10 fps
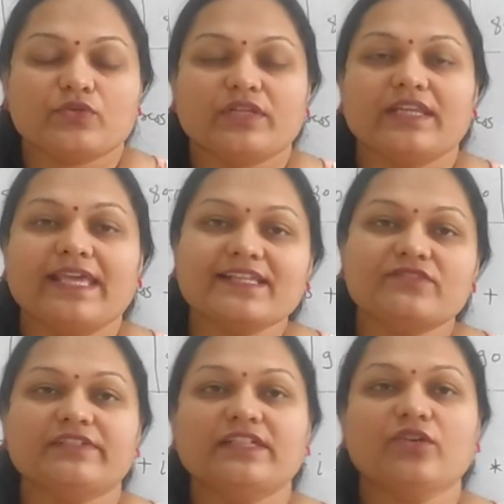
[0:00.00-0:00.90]
So in
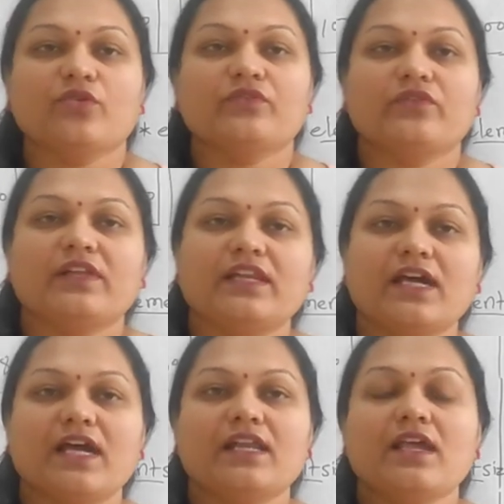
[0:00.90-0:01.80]
next video we will
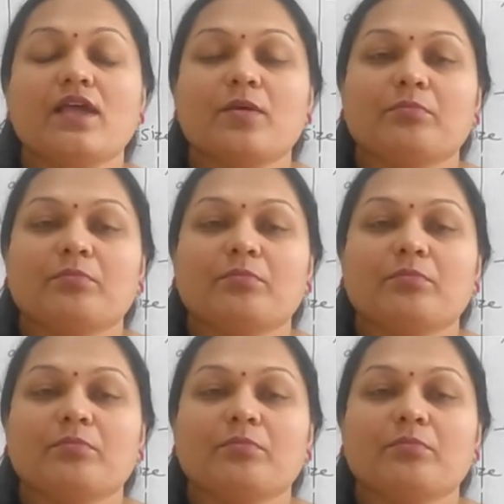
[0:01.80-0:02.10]
learn